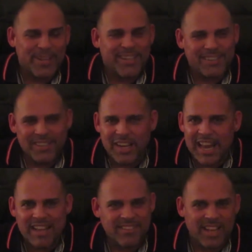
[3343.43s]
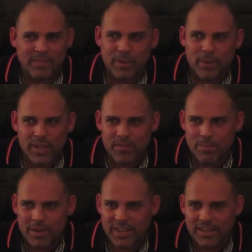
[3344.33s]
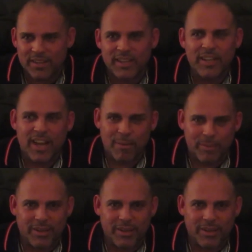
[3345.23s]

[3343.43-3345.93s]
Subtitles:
Then the last time that we ever played, he got me.